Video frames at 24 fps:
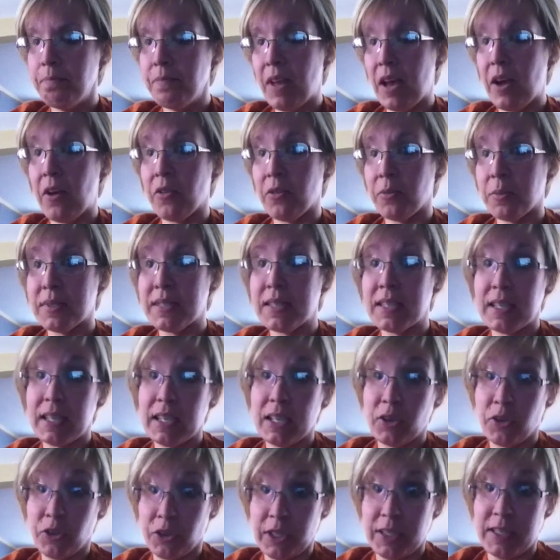health was
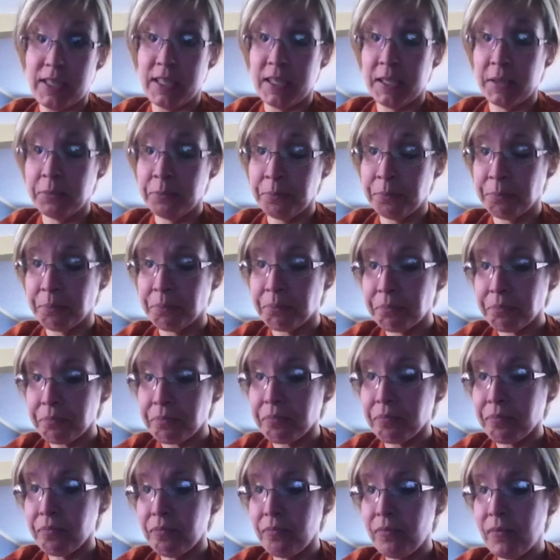increasing
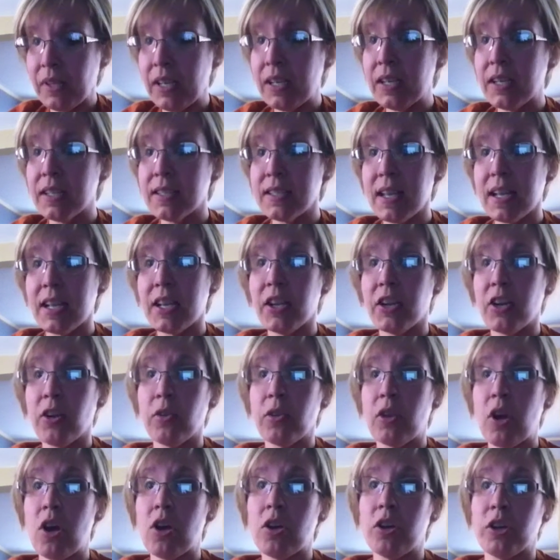because I could go
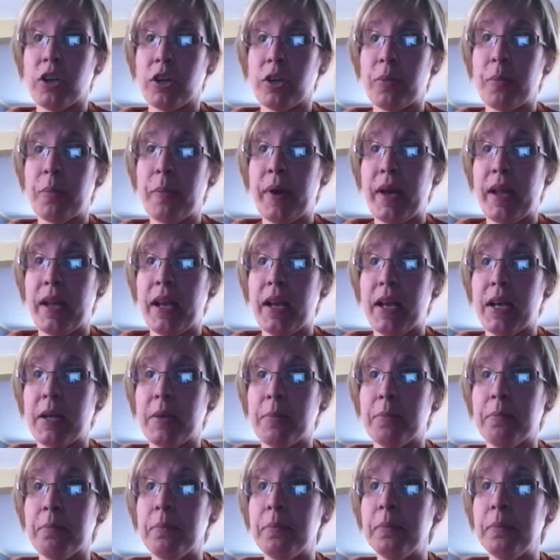longer. But um,